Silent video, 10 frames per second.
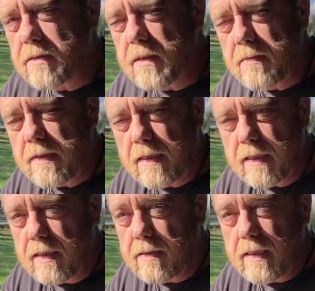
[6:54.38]
or something like
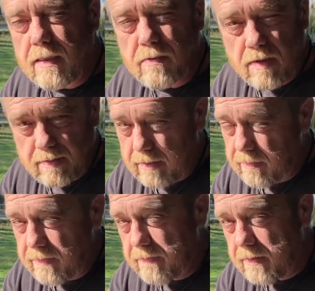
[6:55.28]
that, it takes what, 10 or
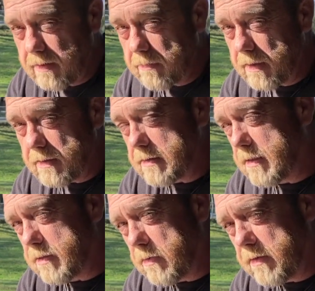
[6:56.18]
15 minutes,
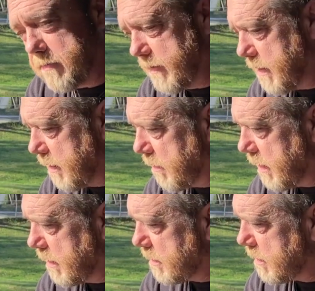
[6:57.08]
10, 12, 15
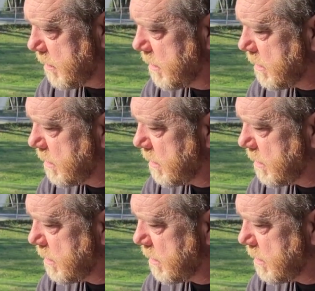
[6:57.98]
minutes. So